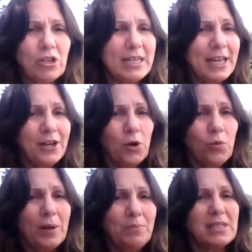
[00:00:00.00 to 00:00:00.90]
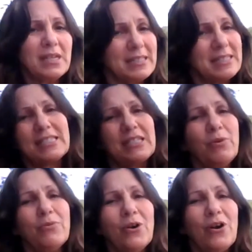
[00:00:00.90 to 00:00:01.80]
Check out our website, see
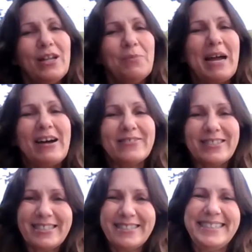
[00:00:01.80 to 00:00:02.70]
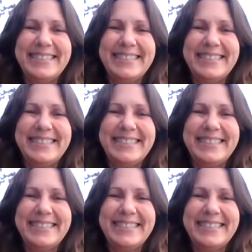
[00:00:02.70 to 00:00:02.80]
what we're all about.